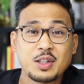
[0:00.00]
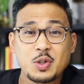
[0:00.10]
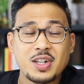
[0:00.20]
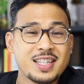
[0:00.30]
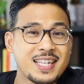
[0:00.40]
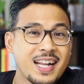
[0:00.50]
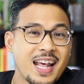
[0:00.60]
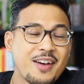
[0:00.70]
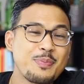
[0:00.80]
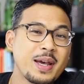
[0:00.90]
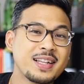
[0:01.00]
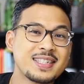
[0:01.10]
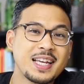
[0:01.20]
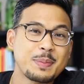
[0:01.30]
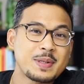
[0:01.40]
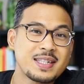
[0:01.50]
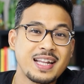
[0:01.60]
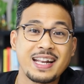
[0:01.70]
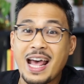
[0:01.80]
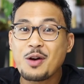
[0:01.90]
And those are the 10 FBA tips
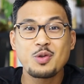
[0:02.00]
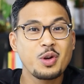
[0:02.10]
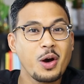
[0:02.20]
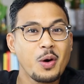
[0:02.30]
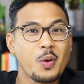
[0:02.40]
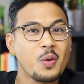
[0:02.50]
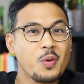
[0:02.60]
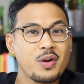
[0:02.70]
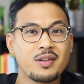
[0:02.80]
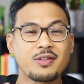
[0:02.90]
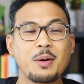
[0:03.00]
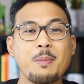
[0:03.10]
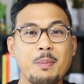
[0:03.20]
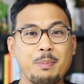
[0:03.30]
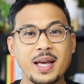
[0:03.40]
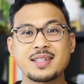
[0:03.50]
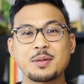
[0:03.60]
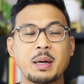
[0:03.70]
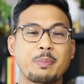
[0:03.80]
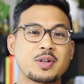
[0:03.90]
that now you know, from based
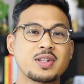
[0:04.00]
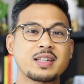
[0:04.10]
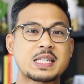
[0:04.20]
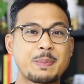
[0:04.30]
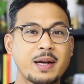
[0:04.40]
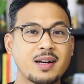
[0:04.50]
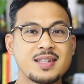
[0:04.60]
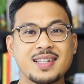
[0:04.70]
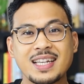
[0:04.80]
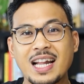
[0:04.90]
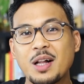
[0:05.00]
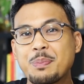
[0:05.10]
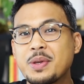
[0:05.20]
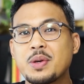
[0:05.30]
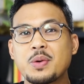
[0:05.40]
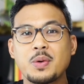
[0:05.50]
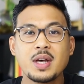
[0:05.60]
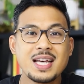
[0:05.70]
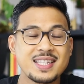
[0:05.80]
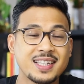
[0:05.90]
on my personal experience, that can help you
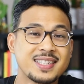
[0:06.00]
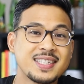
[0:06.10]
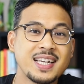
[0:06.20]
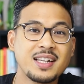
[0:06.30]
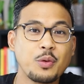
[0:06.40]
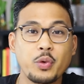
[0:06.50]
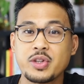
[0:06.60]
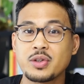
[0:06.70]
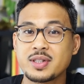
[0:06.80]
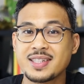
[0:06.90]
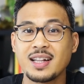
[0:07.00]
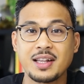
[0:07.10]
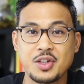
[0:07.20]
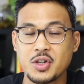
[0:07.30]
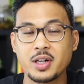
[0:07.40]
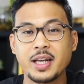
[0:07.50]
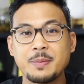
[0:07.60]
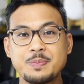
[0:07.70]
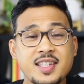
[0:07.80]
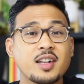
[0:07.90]
succeed with your selling journey.
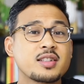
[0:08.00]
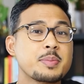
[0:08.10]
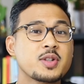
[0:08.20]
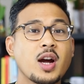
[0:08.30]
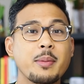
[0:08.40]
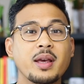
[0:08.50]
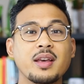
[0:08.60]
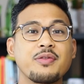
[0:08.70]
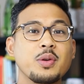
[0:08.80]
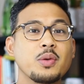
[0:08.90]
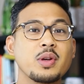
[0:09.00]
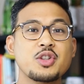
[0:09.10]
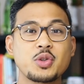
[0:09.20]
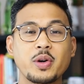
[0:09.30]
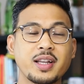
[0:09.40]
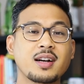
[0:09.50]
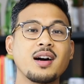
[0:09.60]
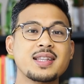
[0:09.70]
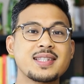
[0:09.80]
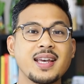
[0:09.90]
Consider subscribing if you enjoy the
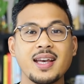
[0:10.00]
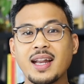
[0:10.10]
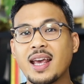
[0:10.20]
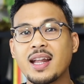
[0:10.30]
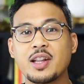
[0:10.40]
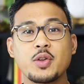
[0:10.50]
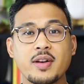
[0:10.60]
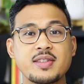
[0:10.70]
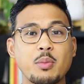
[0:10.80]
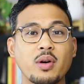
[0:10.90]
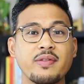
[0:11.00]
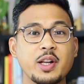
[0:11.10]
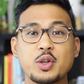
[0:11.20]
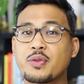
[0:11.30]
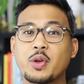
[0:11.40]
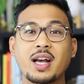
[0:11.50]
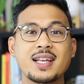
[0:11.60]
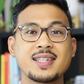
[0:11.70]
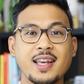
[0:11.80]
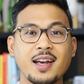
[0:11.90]
content, and I do have some more videos for you
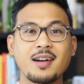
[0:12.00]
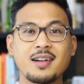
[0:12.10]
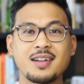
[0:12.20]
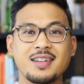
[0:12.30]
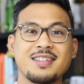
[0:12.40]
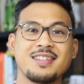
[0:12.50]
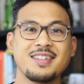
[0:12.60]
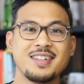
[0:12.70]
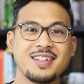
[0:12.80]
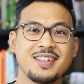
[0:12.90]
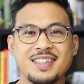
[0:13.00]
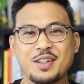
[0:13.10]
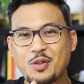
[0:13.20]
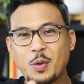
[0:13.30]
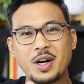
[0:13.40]
guys here. Thanks for